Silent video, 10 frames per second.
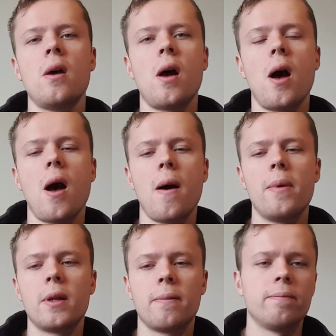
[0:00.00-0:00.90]

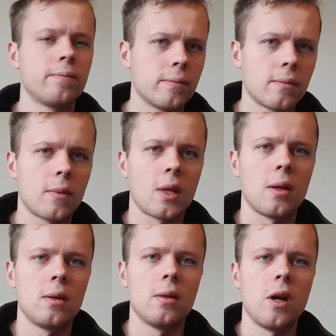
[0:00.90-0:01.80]
But yeah,
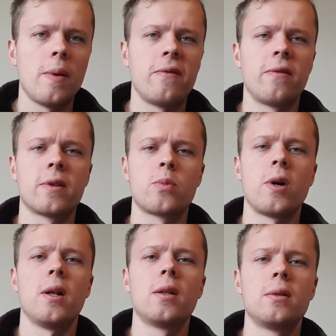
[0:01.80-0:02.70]
I hope everything's
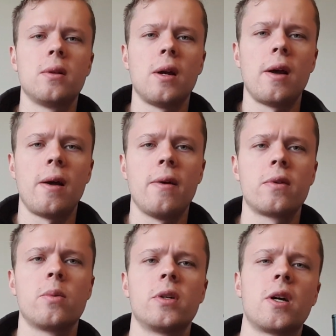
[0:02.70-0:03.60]
well, and have a
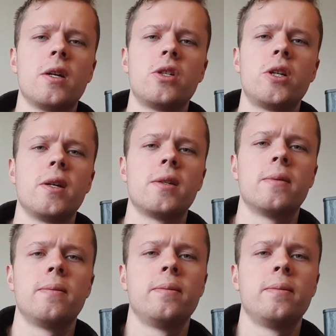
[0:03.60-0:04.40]
good one, guys. Cheers.